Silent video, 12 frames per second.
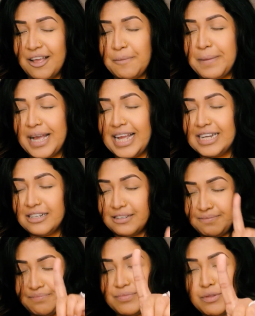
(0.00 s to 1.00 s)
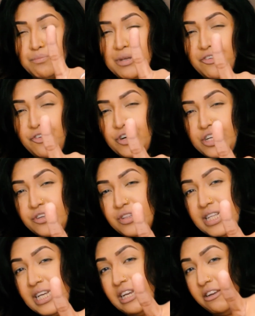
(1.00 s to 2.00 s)
But before
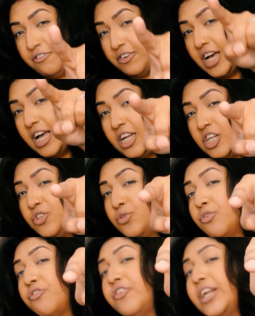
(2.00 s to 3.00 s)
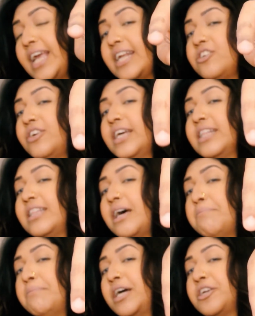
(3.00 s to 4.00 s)
you leave, don't forget to hit
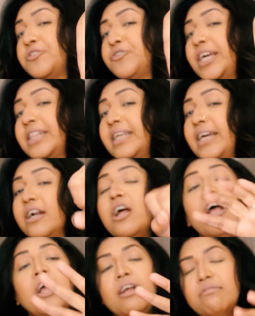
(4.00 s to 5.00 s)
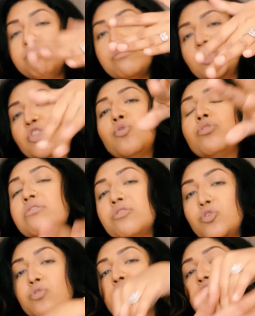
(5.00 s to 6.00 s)
that button right there.
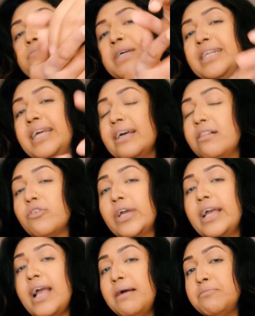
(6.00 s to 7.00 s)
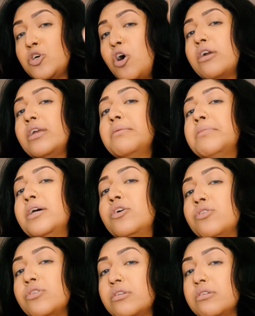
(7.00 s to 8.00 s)
Don't judge my nail, okay? I'm talking
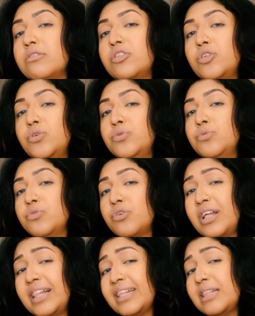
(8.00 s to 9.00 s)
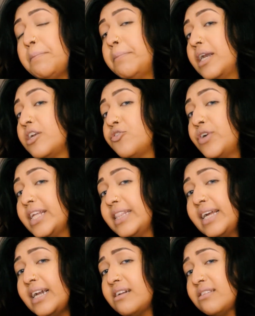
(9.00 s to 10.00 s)
about to click the button
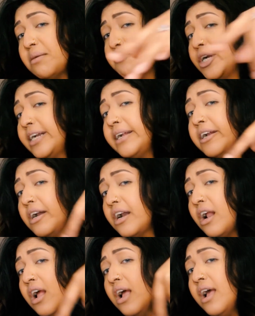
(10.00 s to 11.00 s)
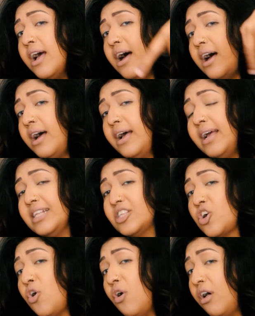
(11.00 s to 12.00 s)
right there, somewhere here.
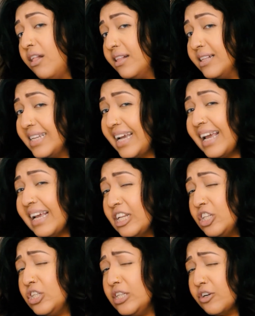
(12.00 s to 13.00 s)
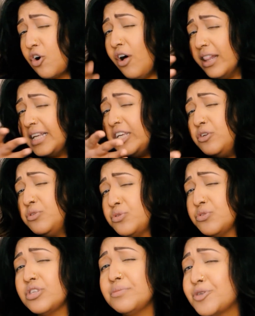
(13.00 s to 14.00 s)
It's calling
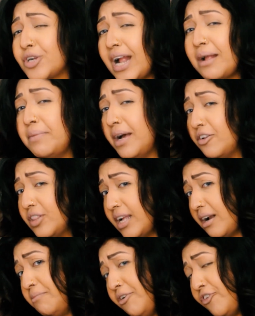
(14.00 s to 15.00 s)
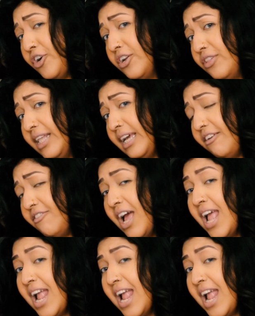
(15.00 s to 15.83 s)
you to subscribe out there before you leave